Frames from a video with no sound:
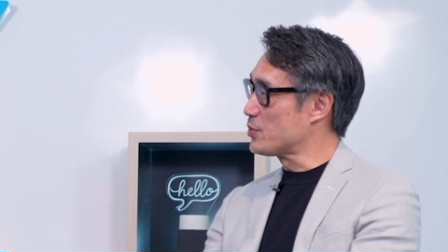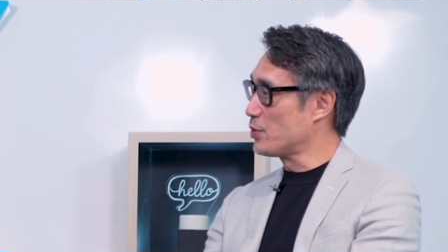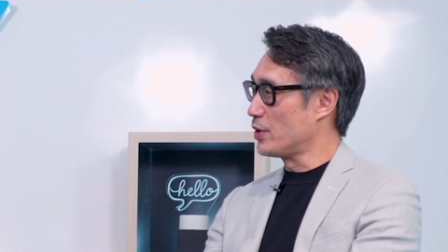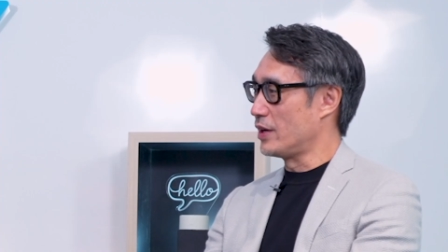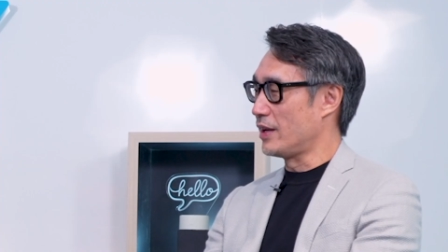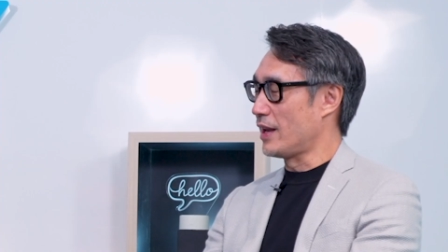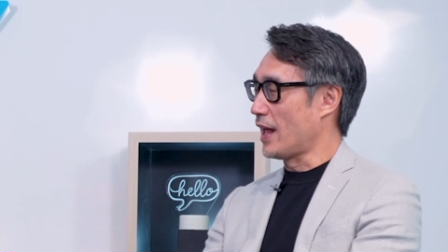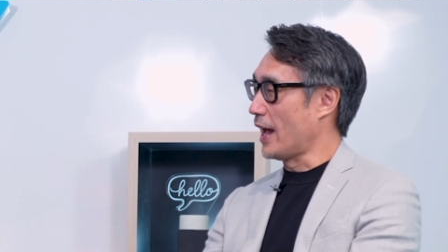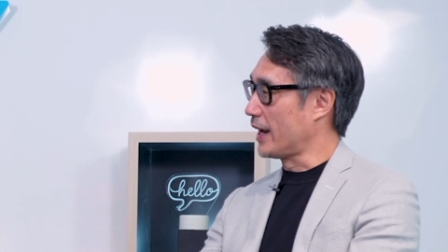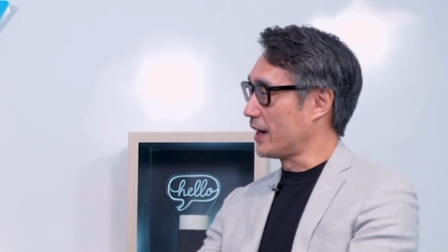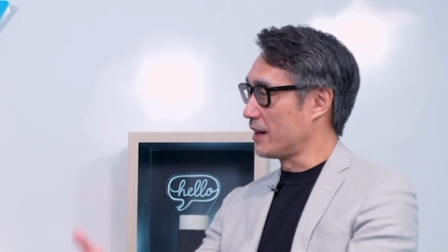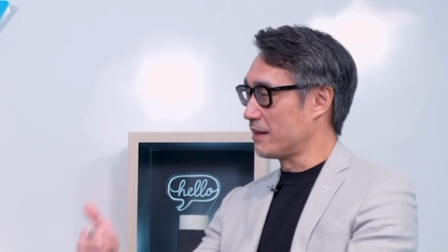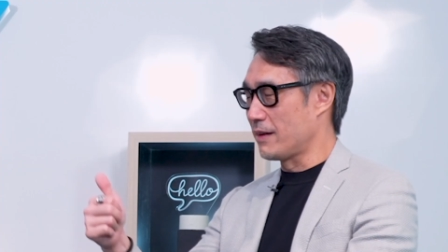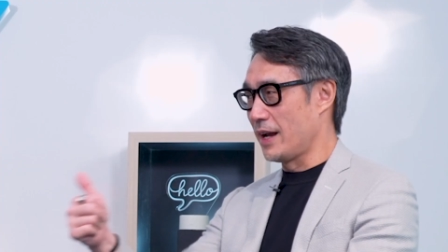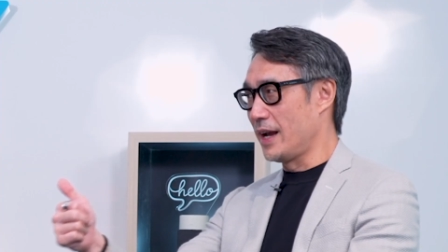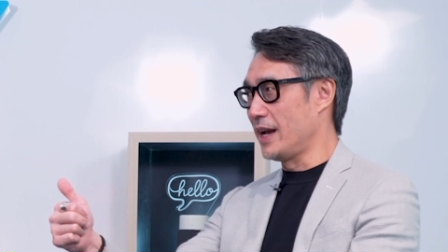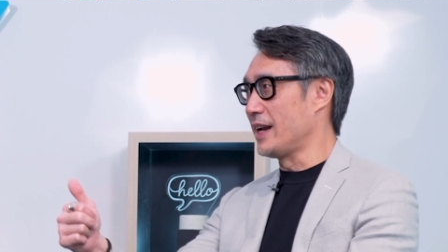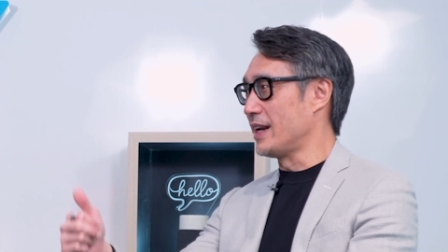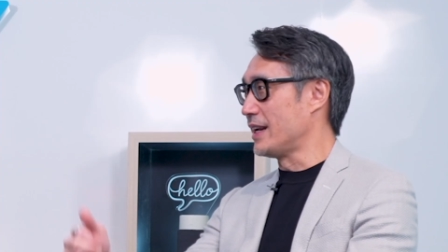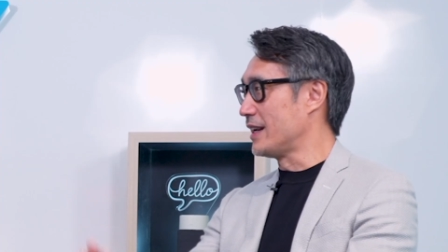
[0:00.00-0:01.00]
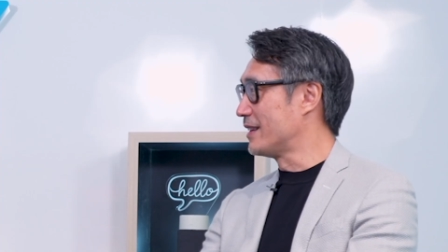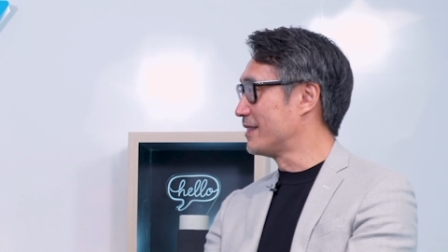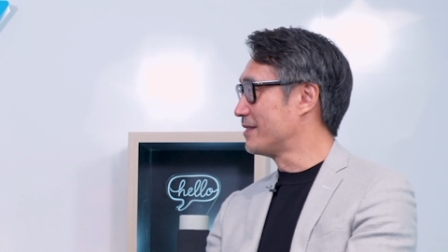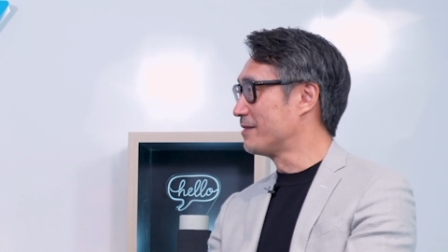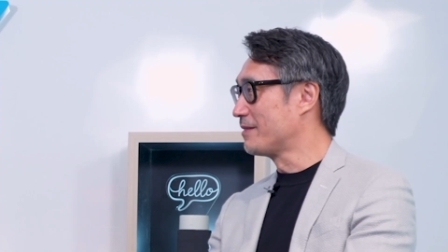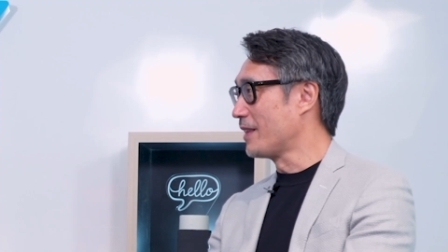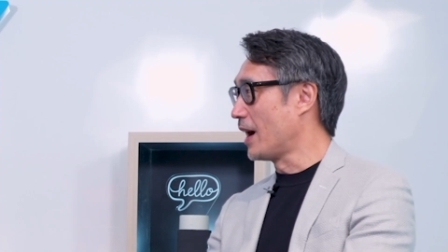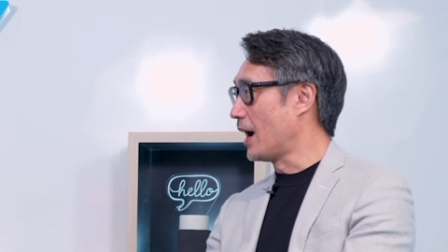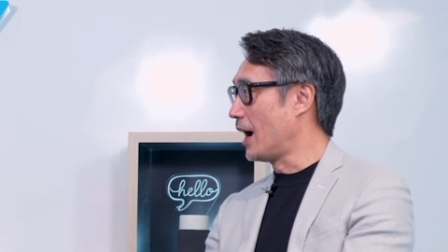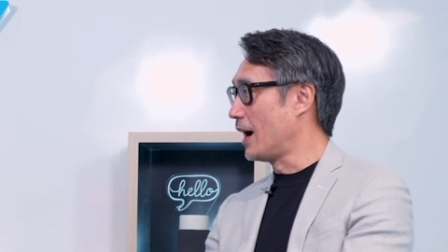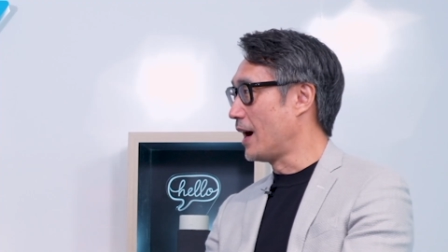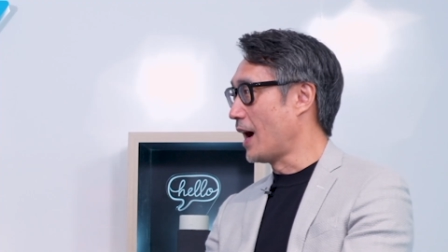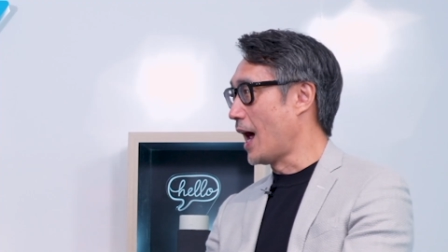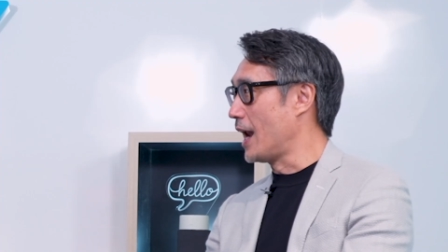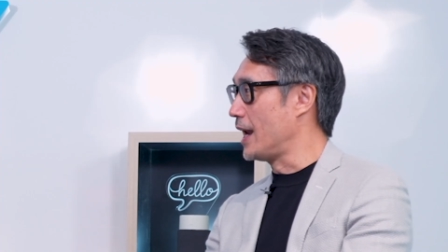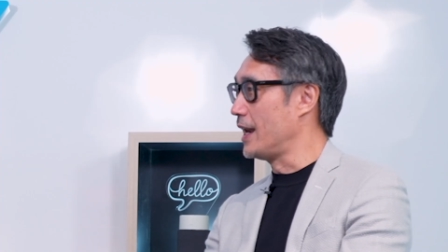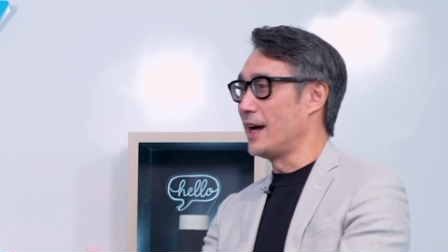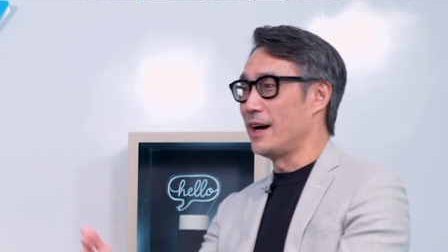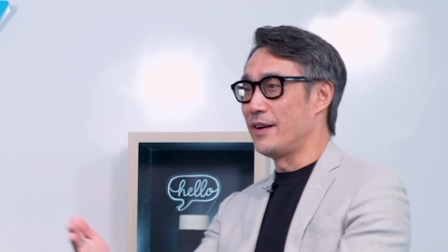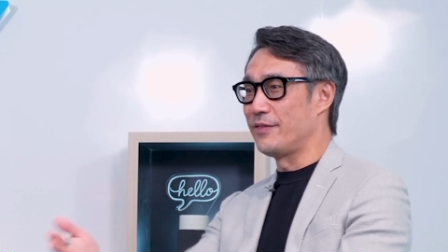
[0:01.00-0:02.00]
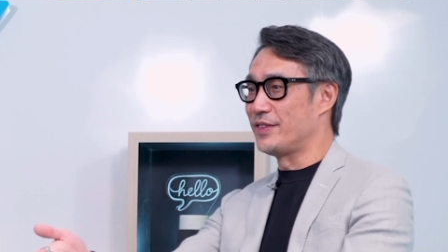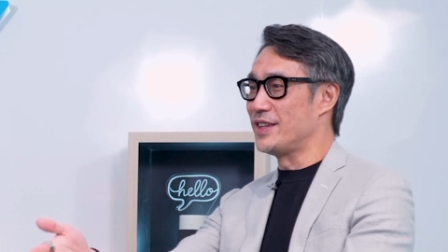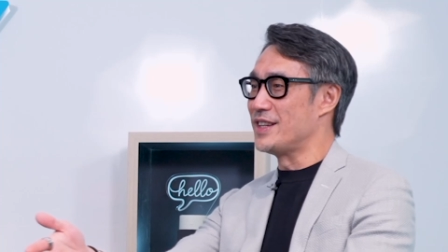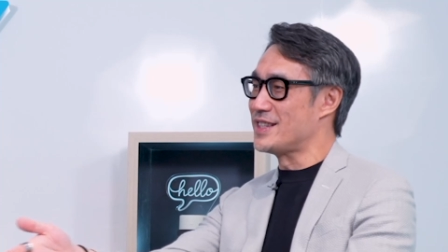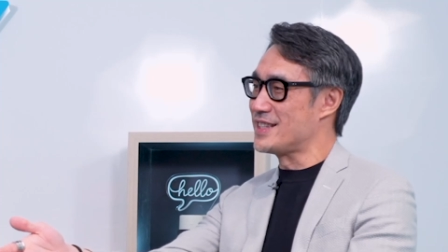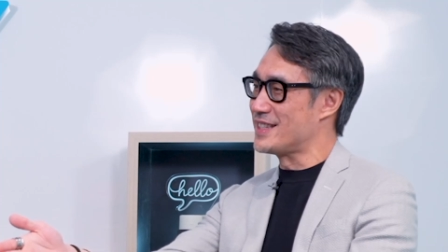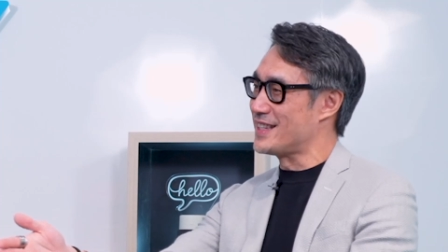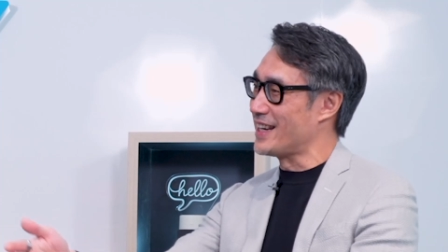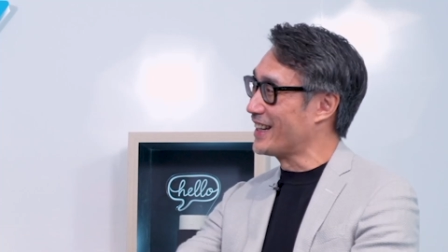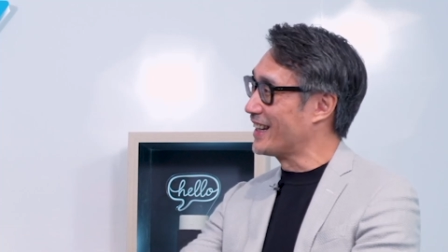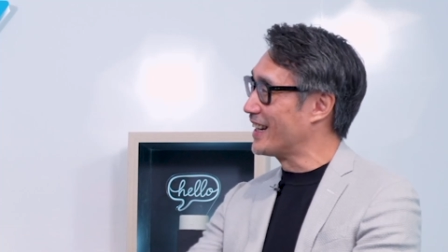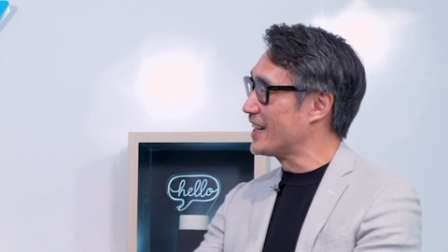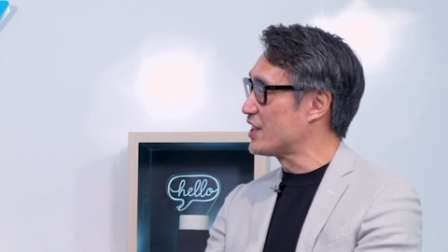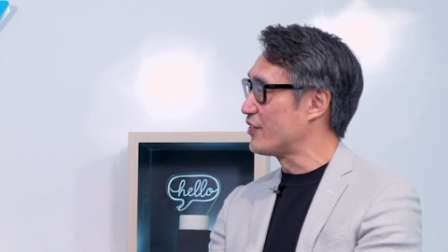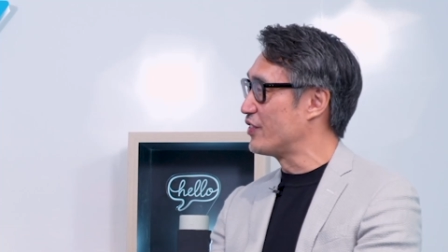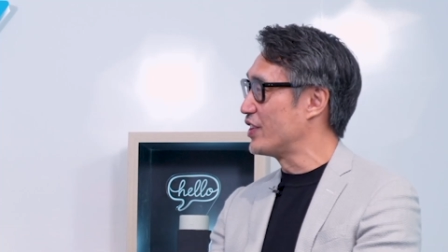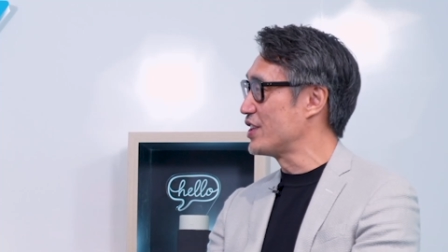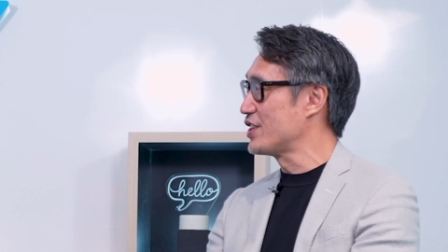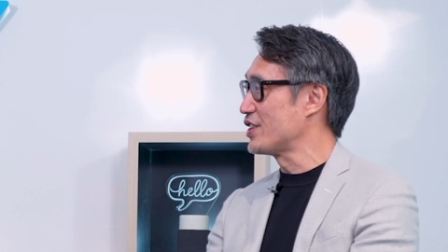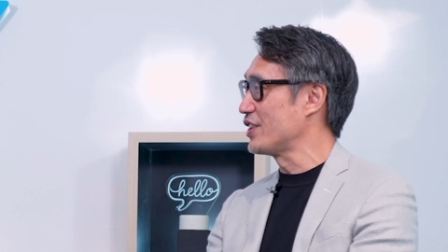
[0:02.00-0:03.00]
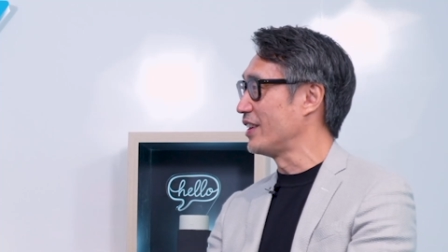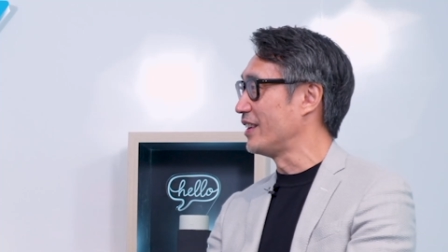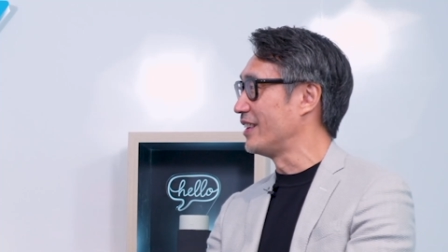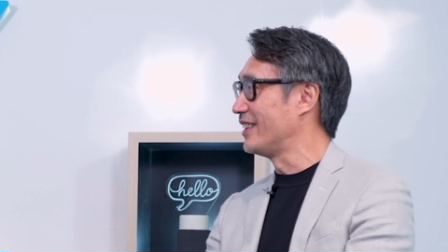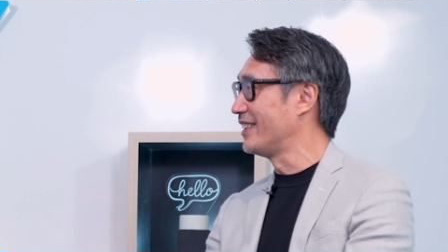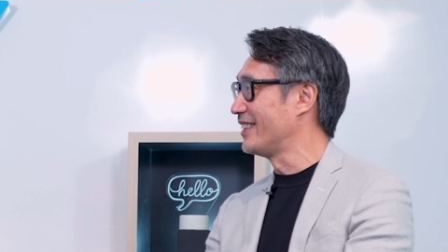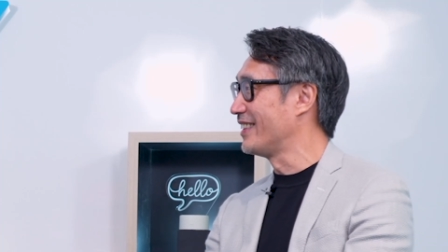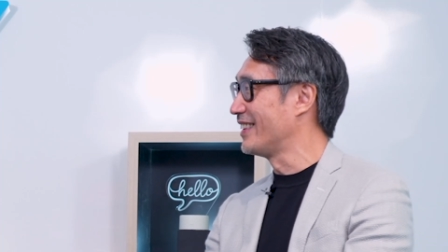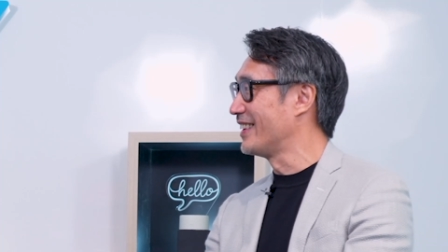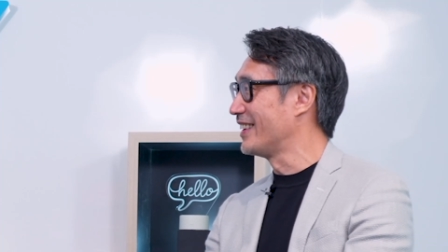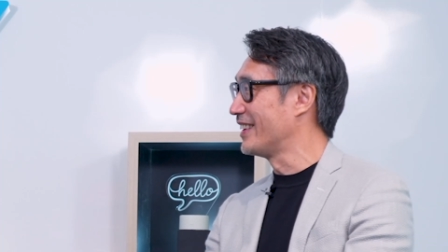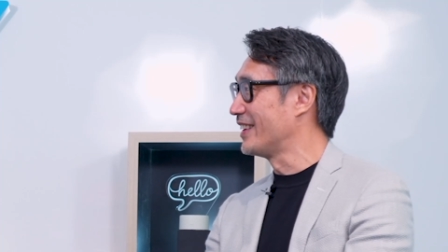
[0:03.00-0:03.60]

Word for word: were like hey. I love this Singlish version. Yeah.